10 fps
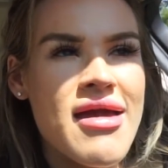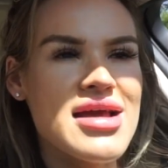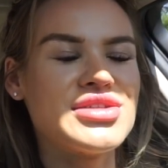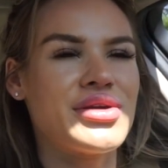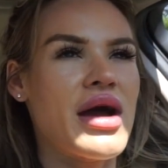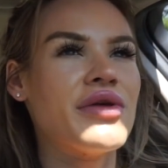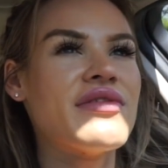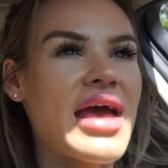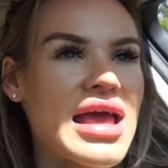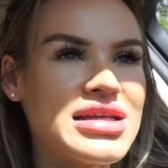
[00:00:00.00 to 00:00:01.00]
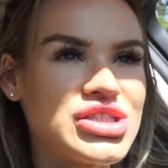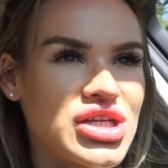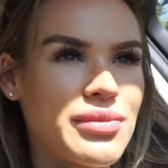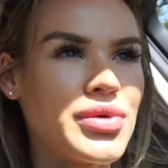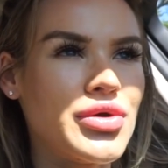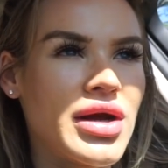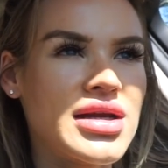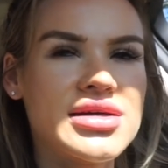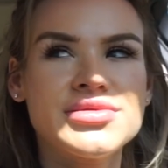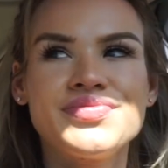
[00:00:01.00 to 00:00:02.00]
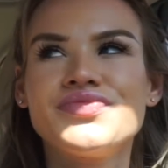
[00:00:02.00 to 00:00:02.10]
and so I don't, I don't have any shampoo right now.